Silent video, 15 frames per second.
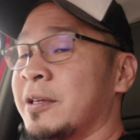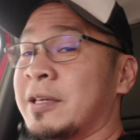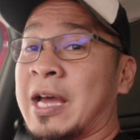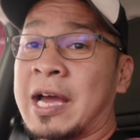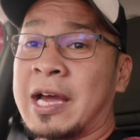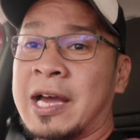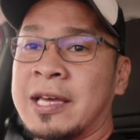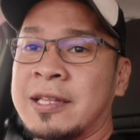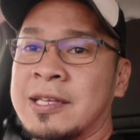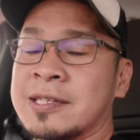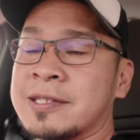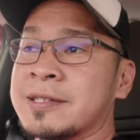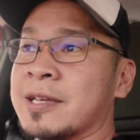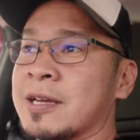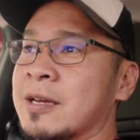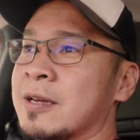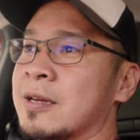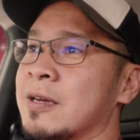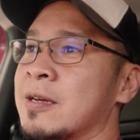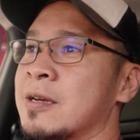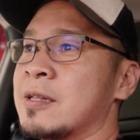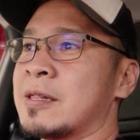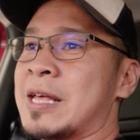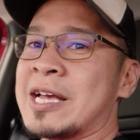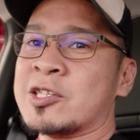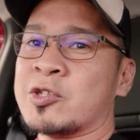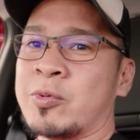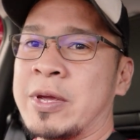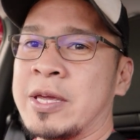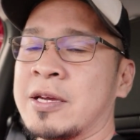yeah, I had this
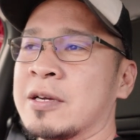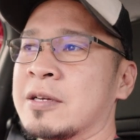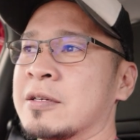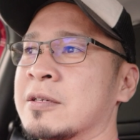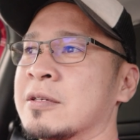last week.